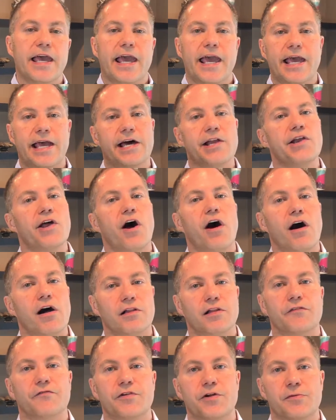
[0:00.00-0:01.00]
and
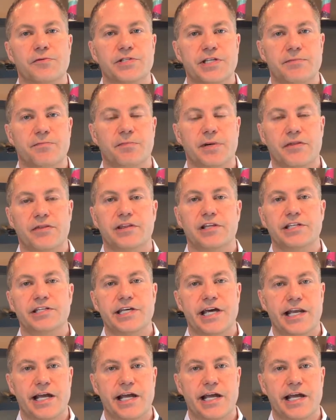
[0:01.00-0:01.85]
all of your monthly debt